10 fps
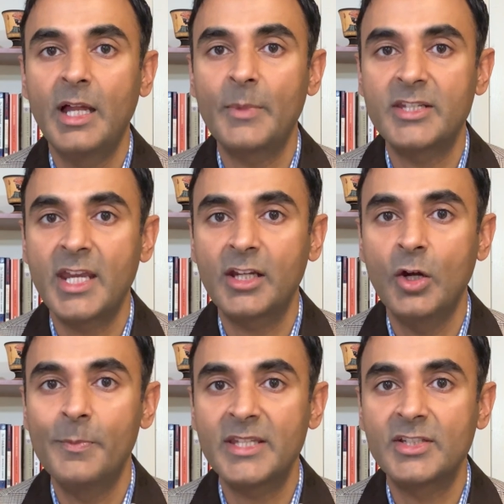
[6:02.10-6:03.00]
my take-home
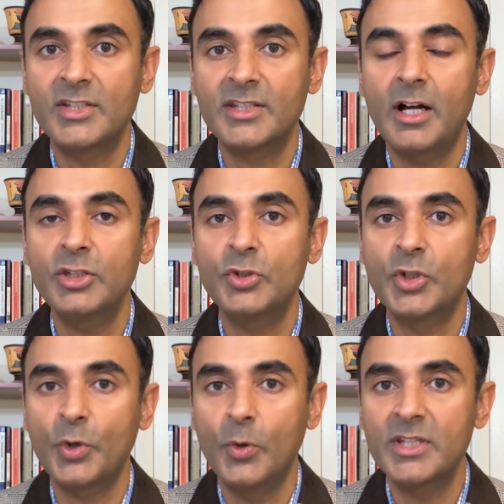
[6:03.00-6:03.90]
messages are you should
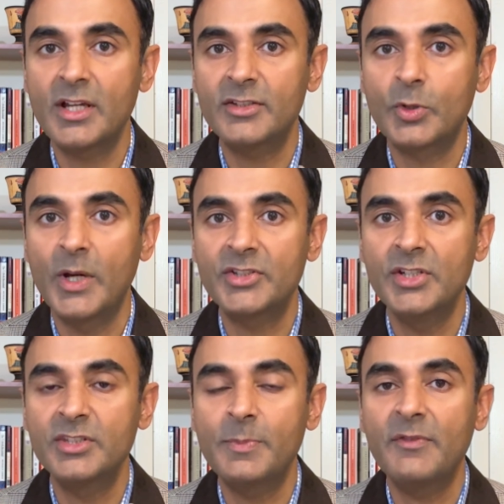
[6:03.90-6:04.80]
always ask
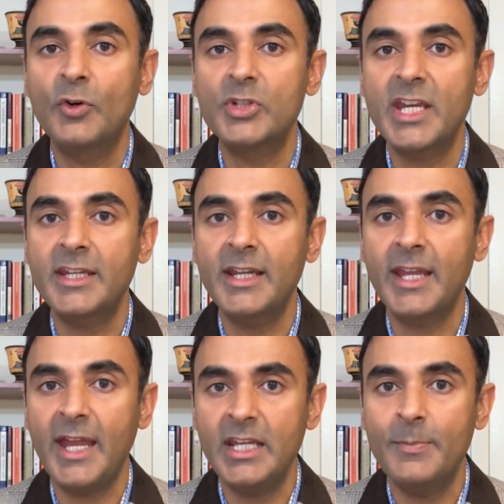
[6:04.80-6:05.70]
questions before taking
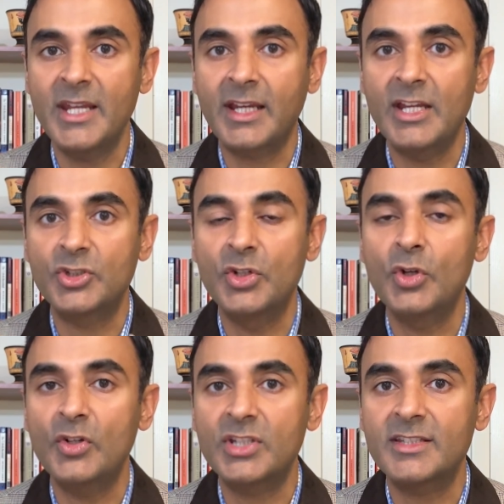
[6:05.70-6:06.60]
any medication,
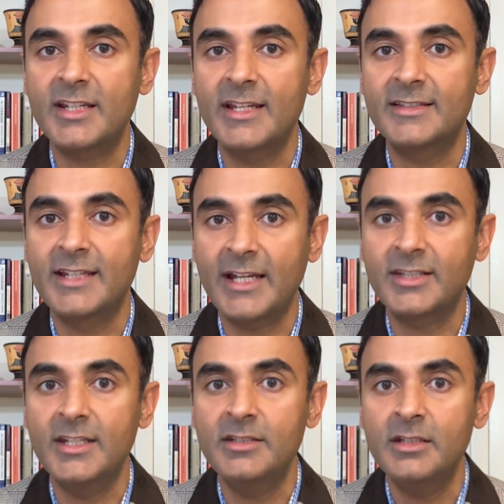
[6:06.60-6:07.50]
not just a
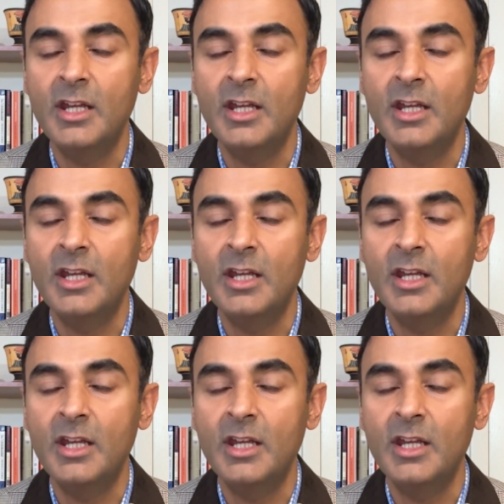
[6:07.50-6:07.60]
statin.